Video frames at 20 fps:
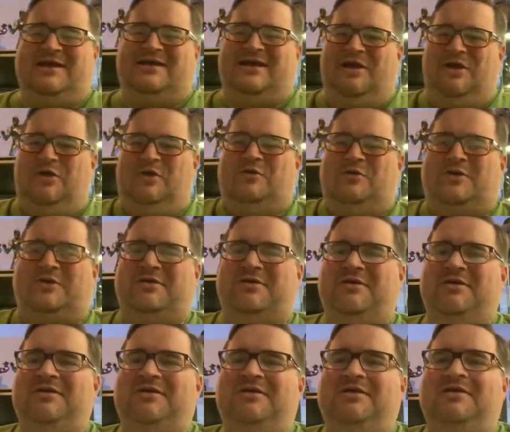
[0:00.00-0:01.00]
Coke.
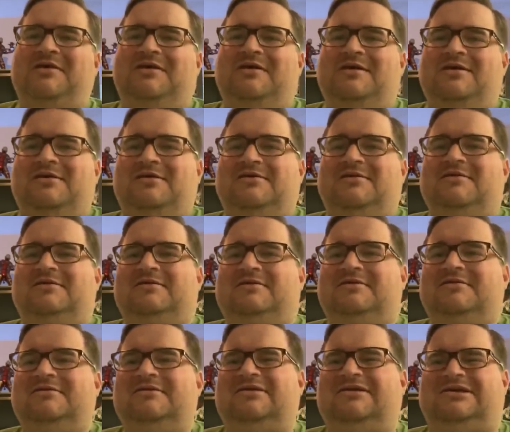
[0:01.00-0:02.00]

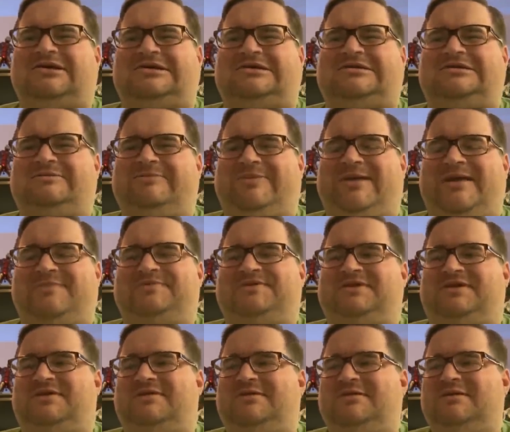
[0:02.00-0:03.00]
Ugh, Pepsi.